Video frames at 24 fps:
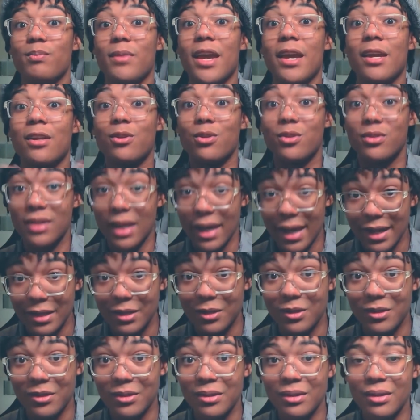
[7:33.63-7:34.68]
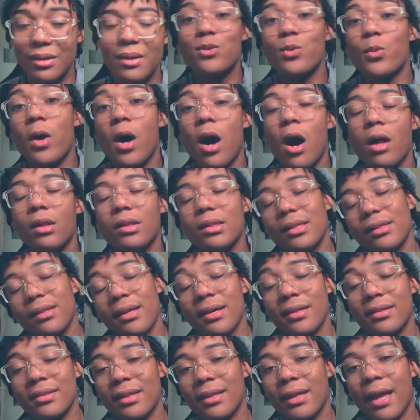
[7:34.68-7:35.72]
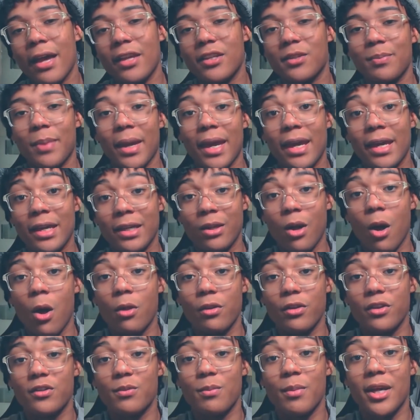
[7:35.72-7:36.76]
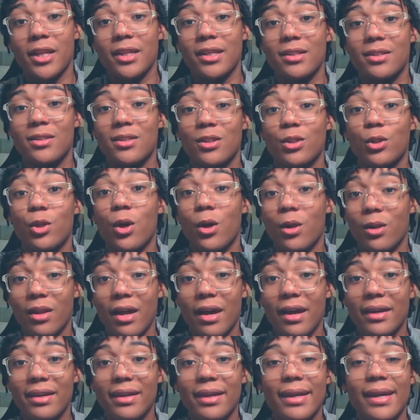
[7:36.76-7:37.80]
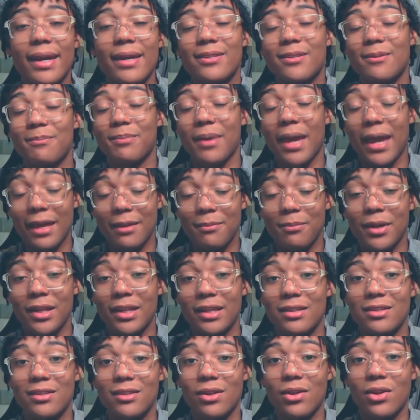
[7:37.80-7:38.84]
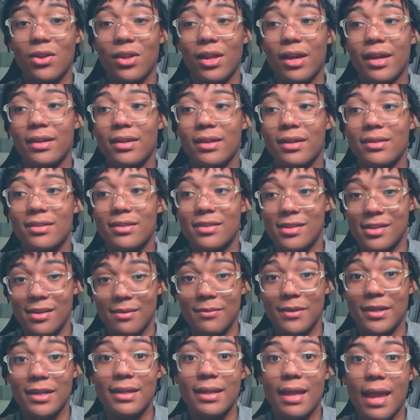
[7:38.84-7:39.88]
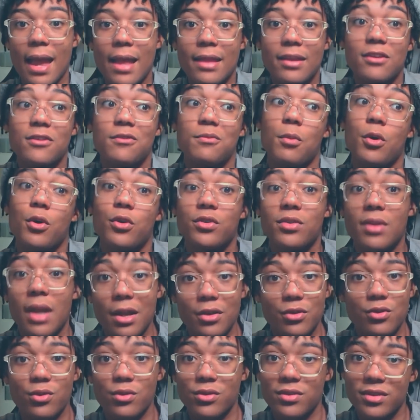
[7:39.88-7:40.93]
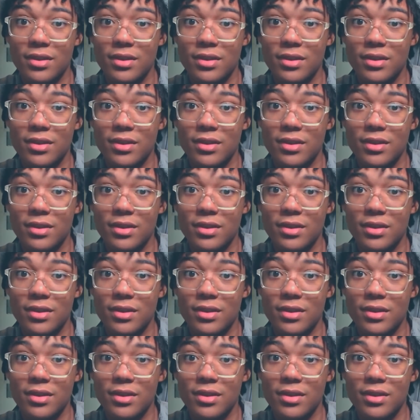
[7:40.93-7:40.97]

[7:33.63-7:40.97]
entertainer. That's what Ollie London has paid all this money to look like. He hasn't paid money to look like Jimin in his most natural